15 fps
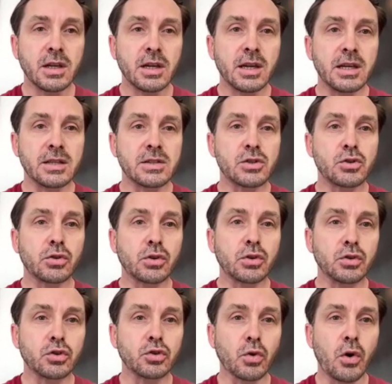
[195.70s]
it's to
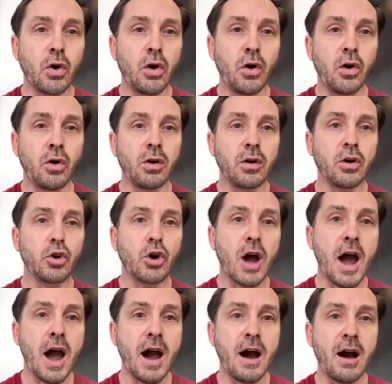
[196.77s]
control
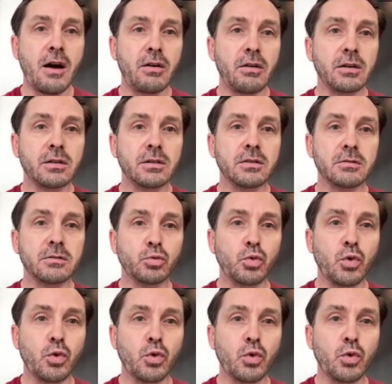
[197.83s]
how
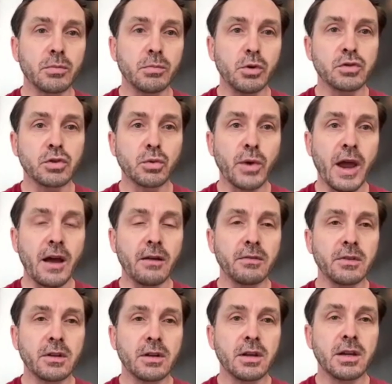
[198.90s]
water moves around
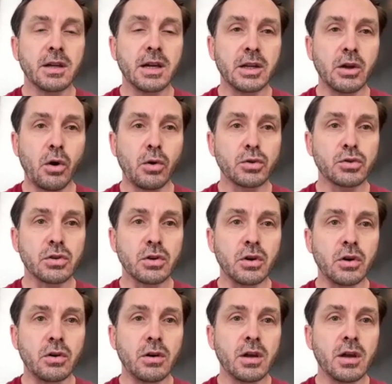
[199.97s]
and
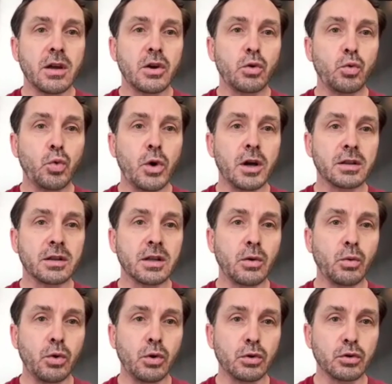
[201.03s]
also what
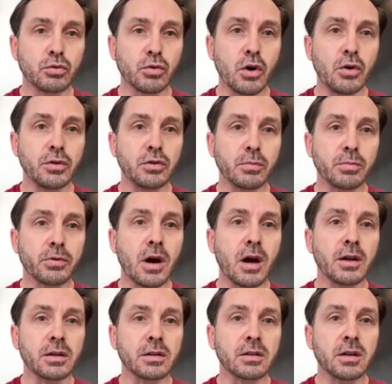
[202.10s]
will grow in your
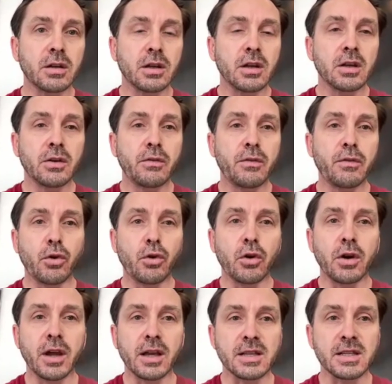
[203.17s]
product. For
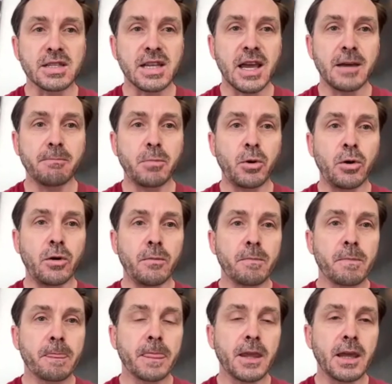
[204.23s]
example,
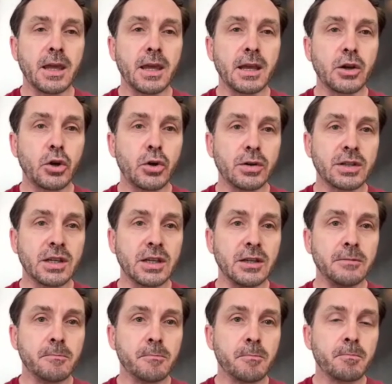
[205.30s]
a cookie
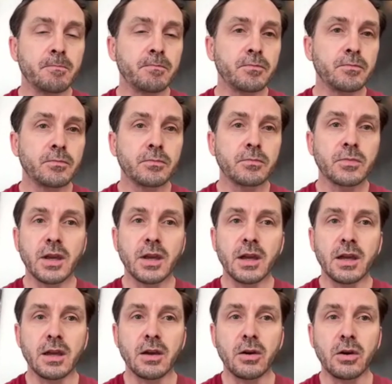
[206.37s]

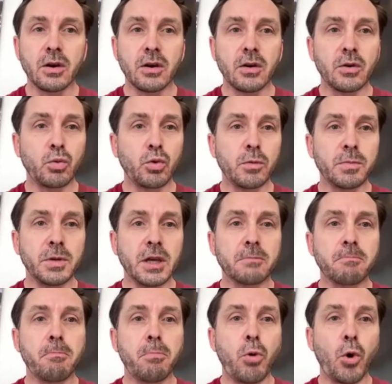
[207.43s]
uh, uh, will be at
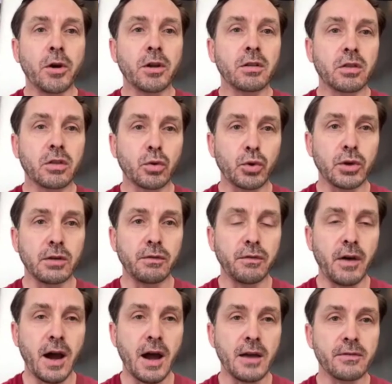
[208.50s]
zero point three
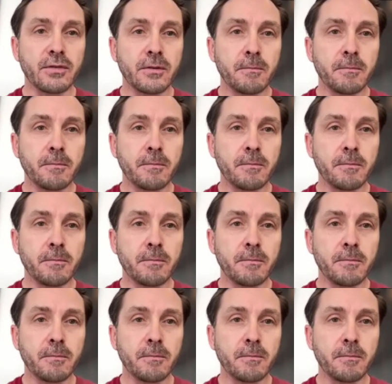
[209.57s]
five.